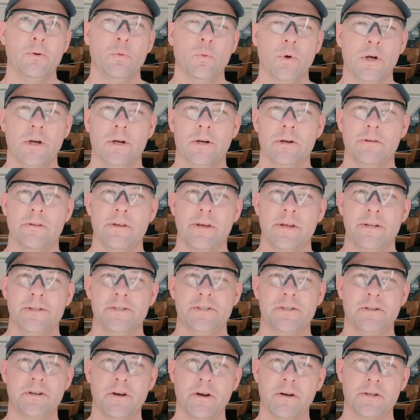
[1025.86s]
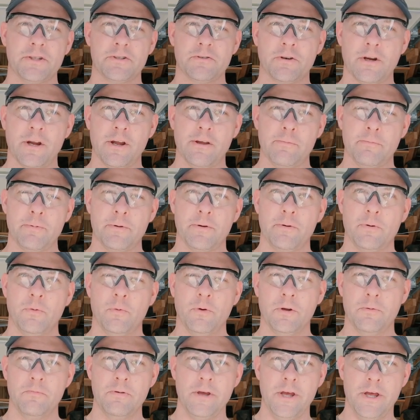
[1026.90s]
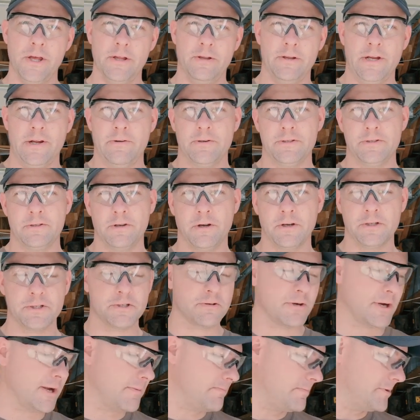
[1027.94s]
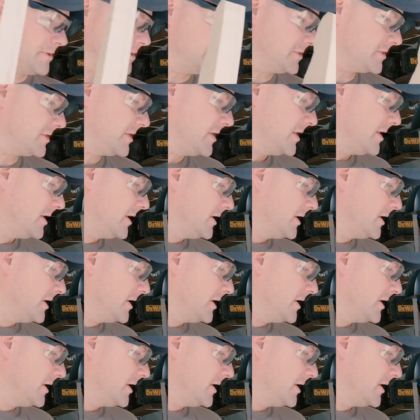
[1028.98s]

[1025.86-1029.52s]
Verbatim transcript: where the skunk stripe would be. Now a skunk stripe is